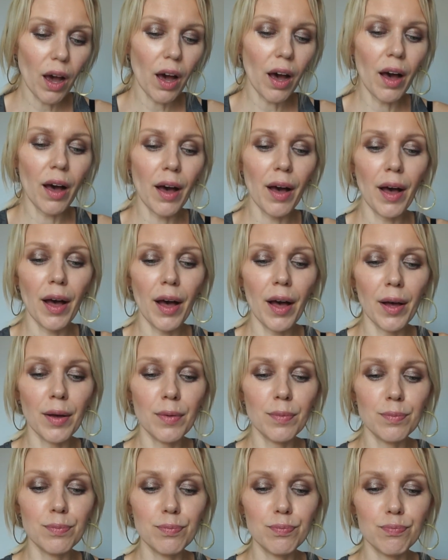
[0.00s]

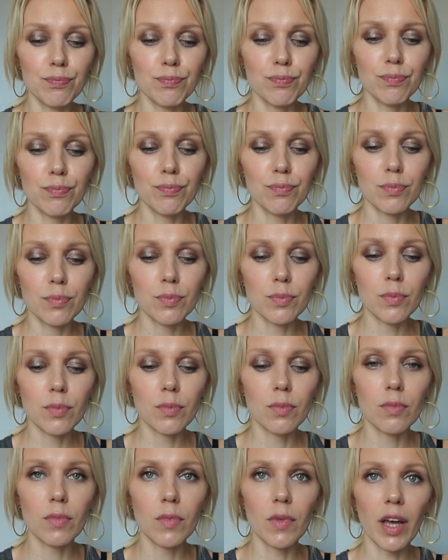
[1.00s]
Um,
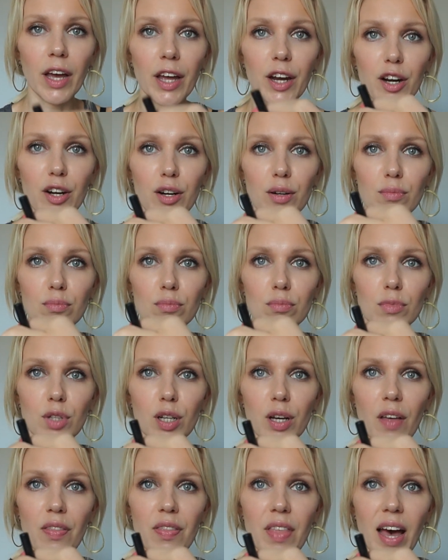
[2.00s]
liner,
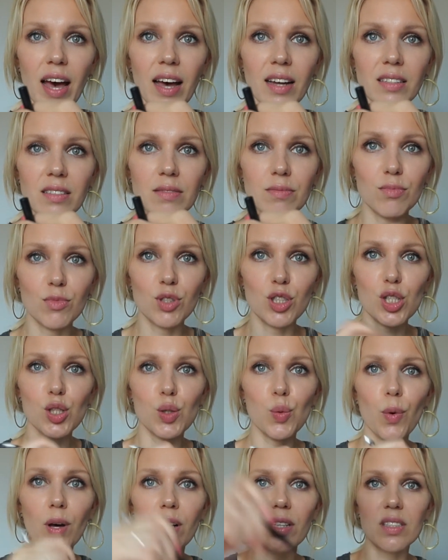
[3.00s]
look at that,
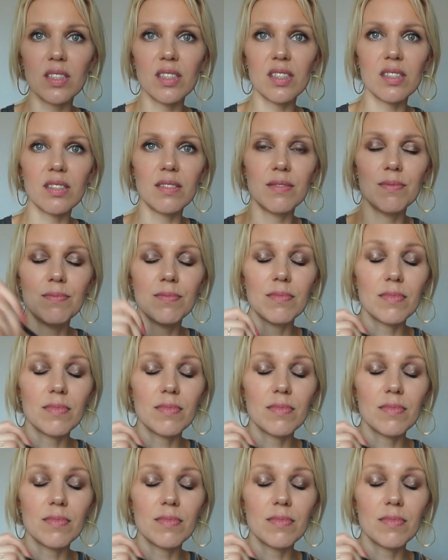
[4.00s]
just once.